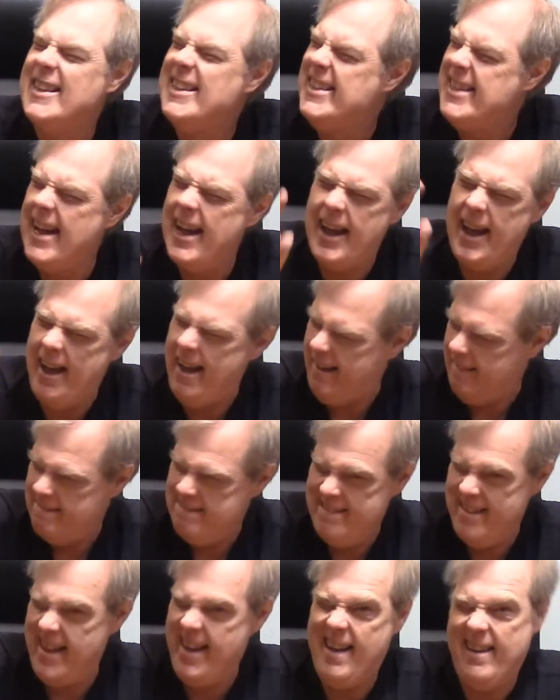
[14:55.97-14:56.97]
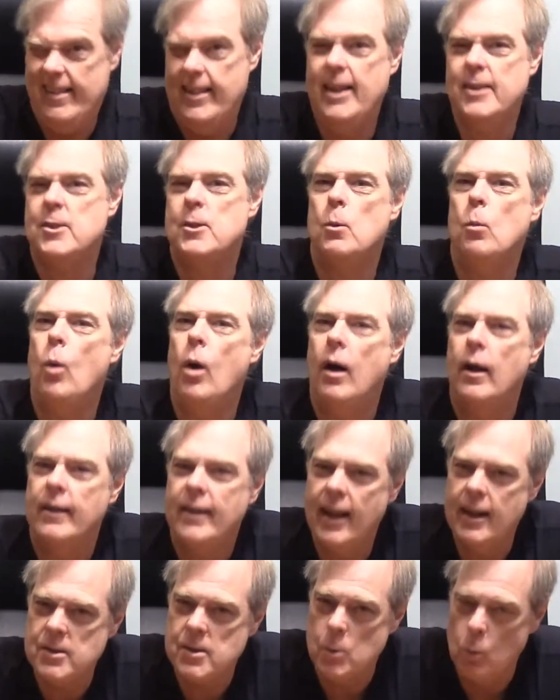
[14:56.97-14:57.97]
Yeah, that's the one.
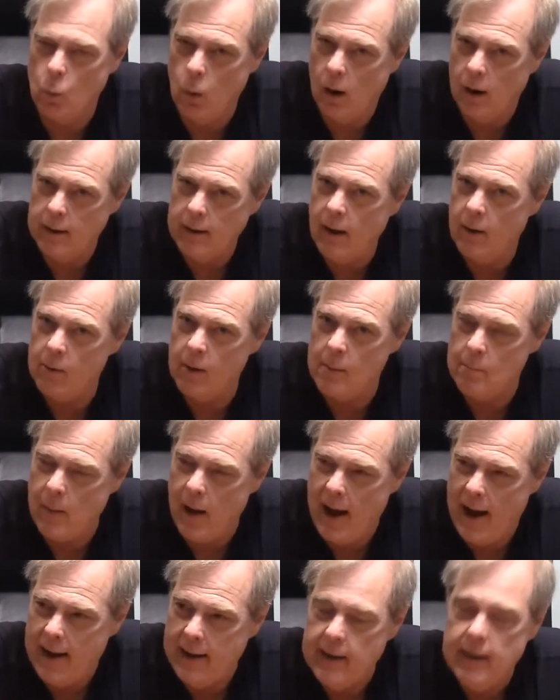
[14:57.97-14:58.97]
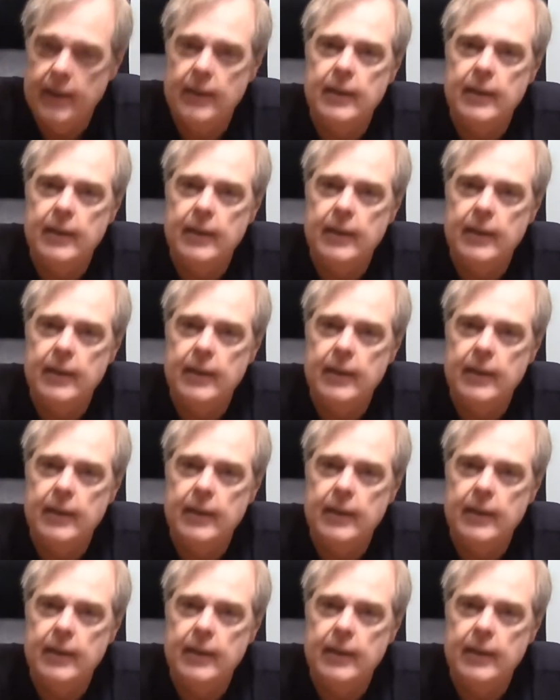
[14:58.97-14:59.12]
That's the one. I'm going to buy it.